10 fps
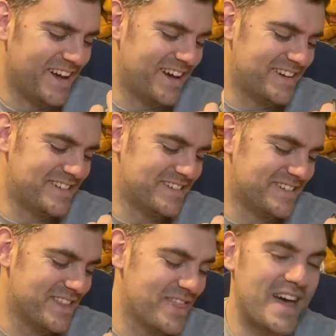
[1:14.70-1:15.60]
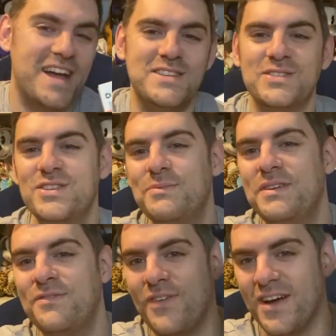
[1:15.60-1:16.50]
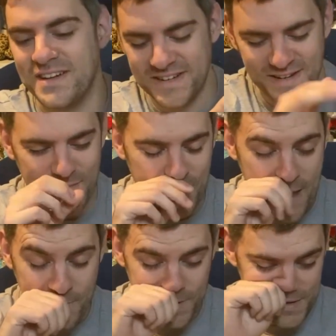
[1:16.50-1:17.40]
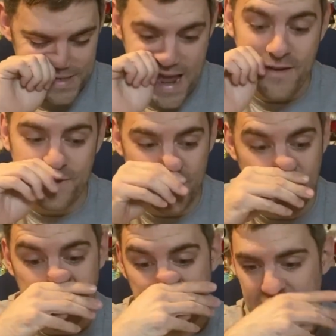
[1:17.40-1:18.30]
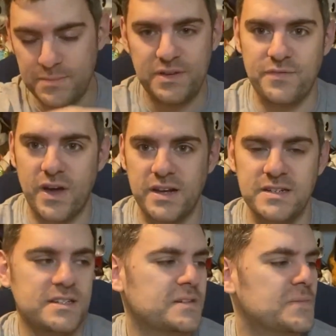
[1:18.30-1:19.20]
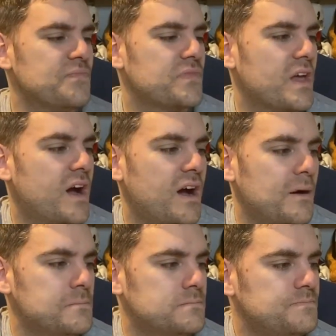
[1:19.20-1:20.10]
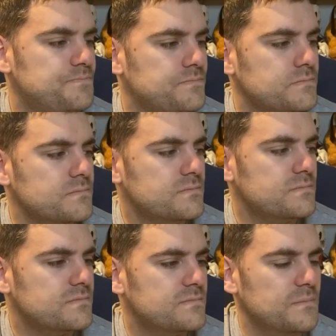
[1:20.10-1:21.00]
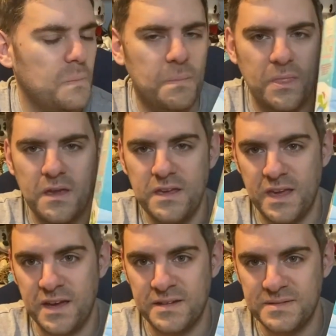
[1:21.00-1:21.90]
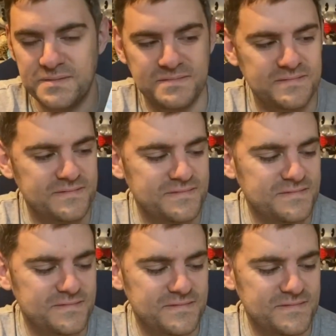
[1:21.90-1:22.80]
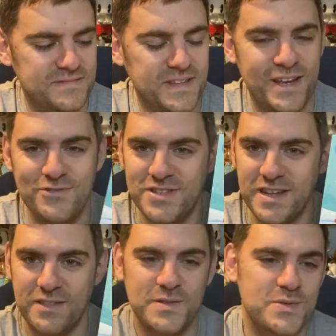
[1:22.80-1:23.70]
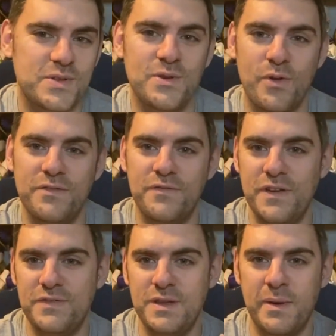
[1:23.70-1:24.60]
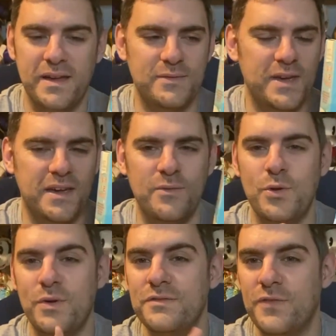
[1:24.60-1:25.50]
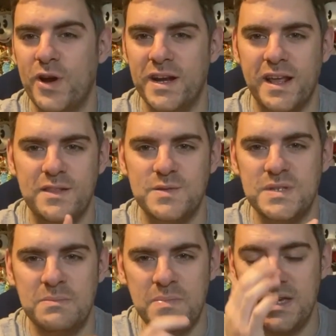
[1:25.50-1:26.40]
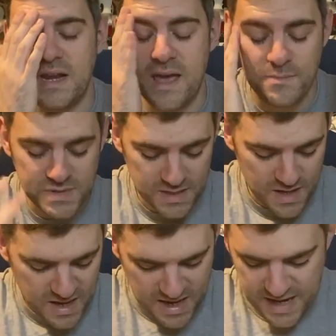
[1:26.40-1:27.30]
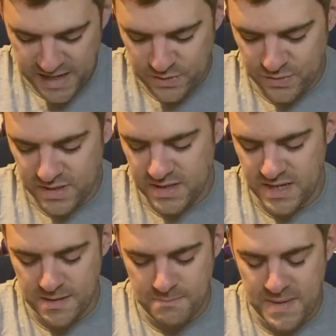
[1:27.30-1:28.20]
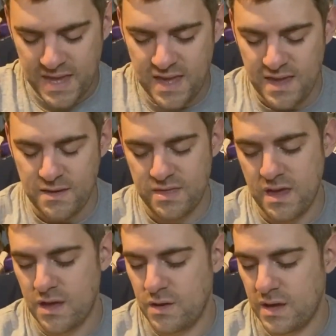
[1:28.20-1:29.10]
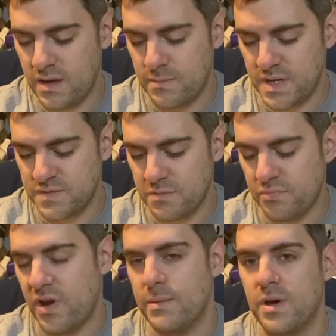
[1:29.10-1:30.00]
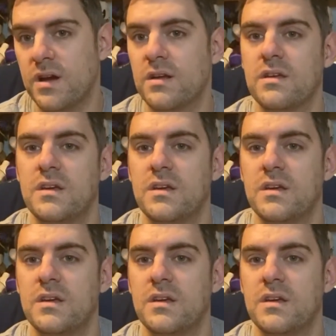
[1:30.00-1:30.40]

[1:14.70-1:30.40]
Uh, that's going to be fun. That will definitely be fun. Um, yeah. Interesting. This was only one fifty, by the way. Well, one forty-nine. This was in B and M's, and I know that the Mickey thing um, is from Primark,